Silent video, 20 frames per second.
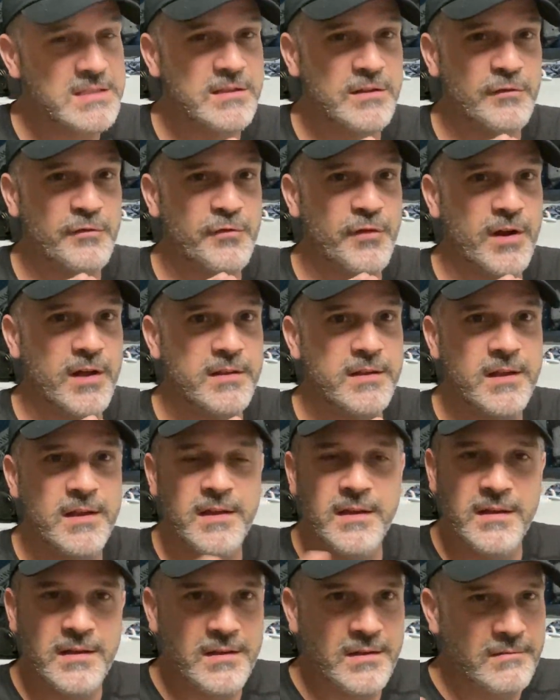in the
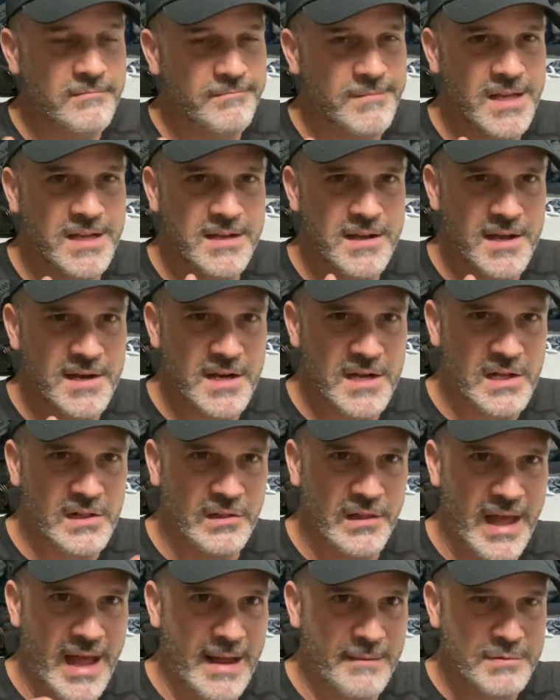front. They kind of
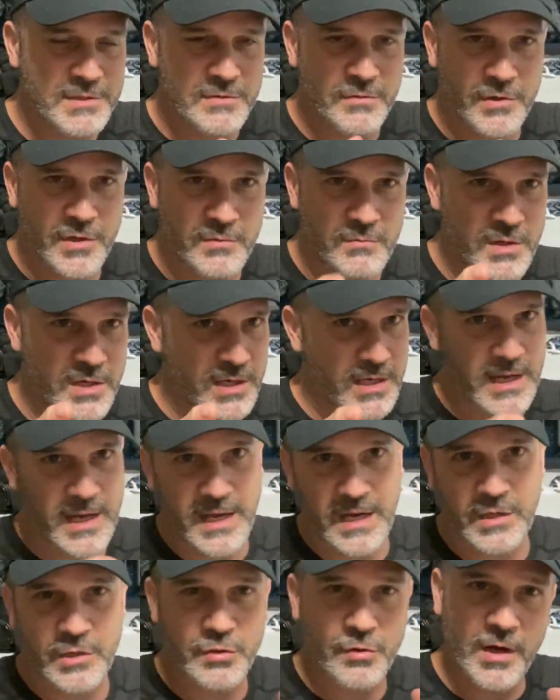collapsed or
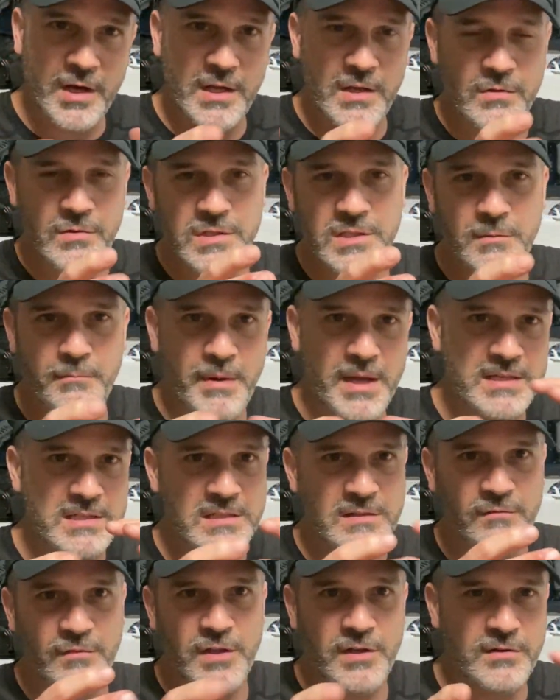communicating, trying to use the
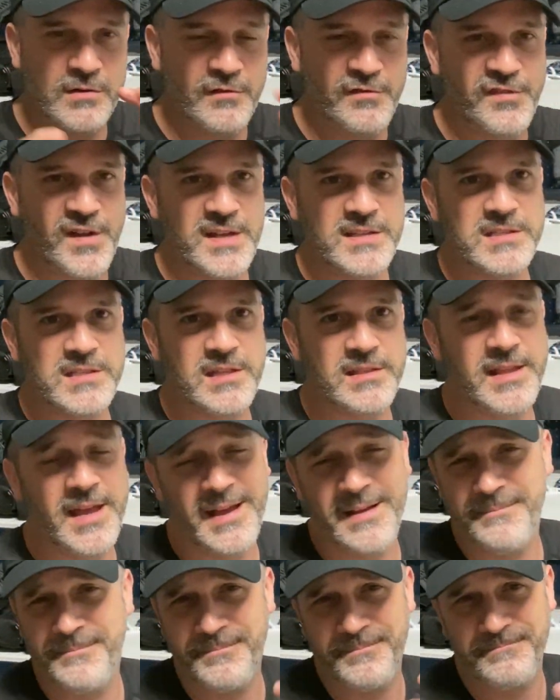best of their defense in
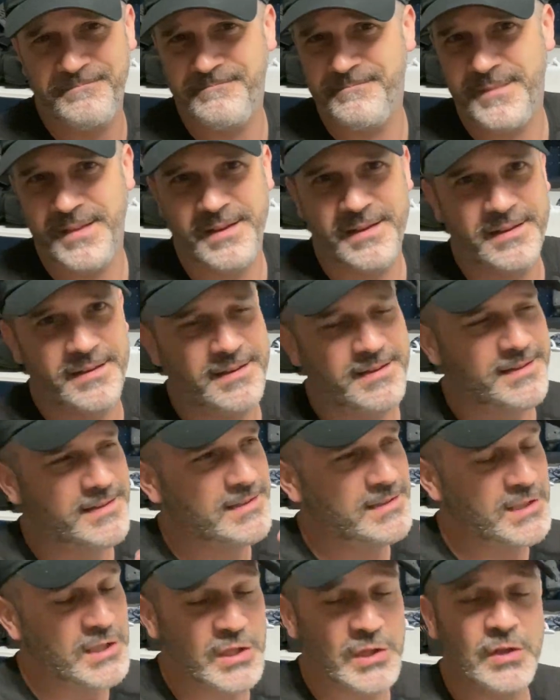that.
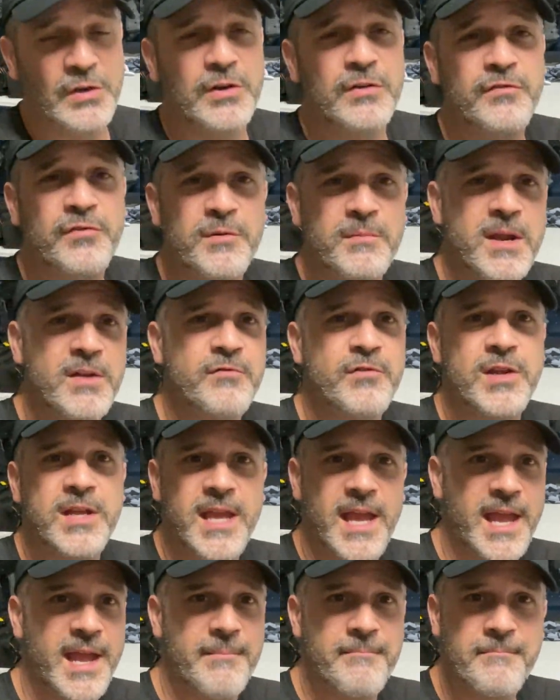You learn from every
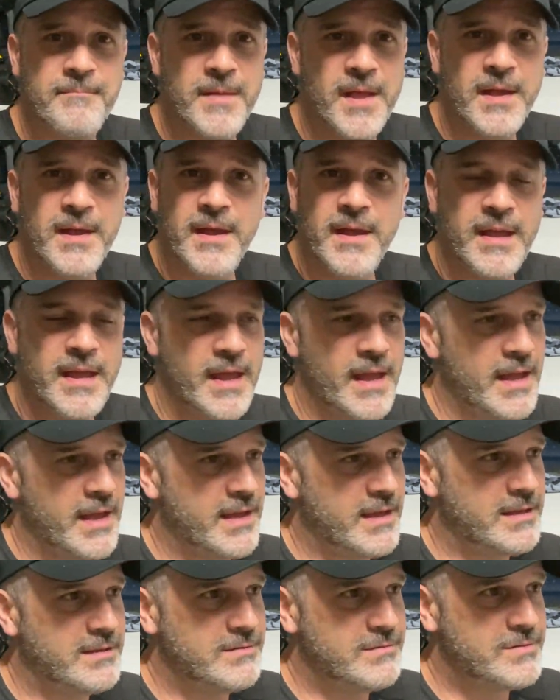game,
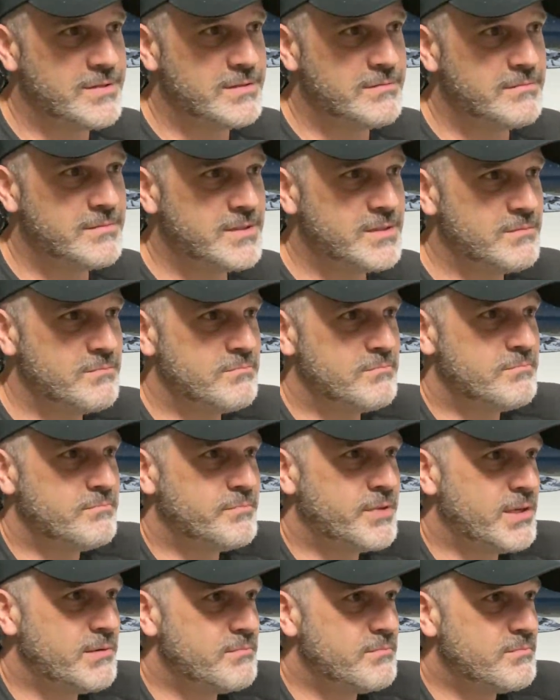
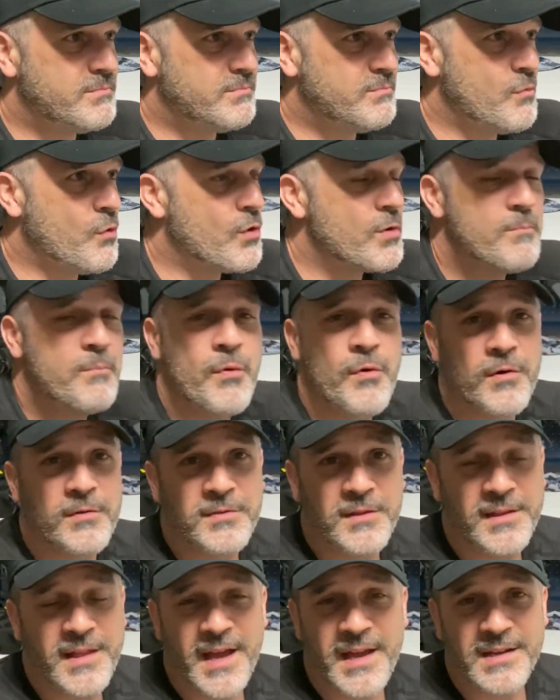but more
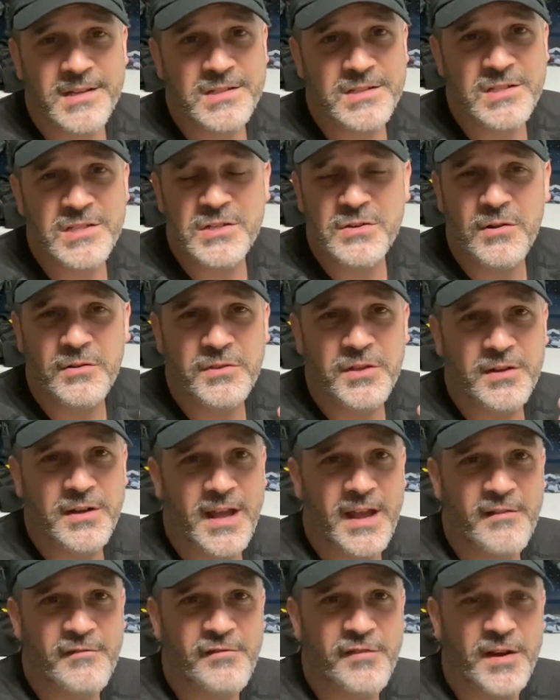important than that is just go out there
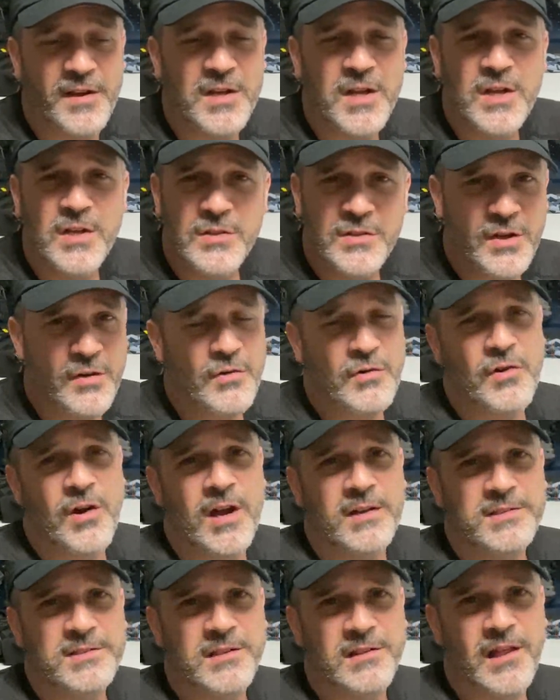and have fun. Don't
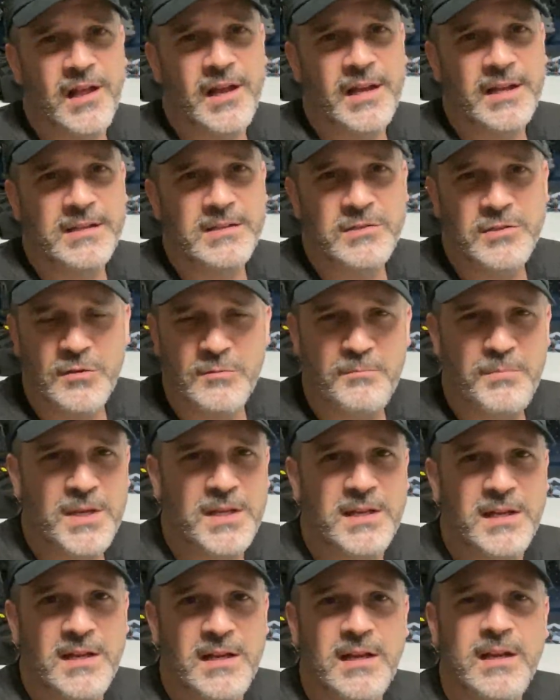cross the line. Don't be
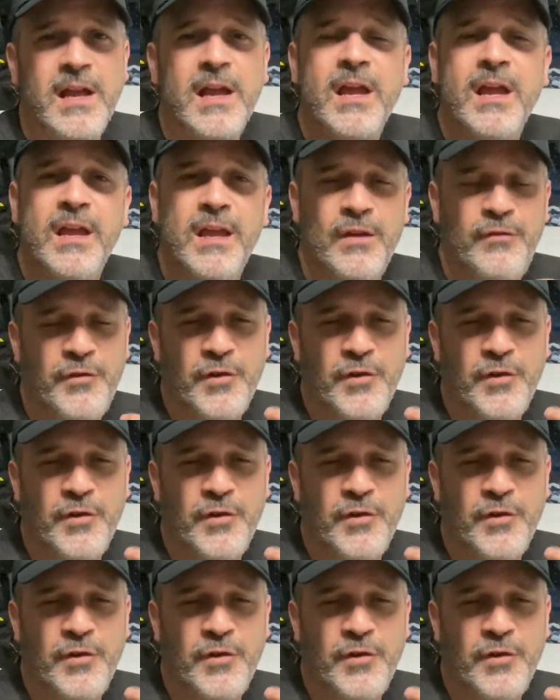an idiot. If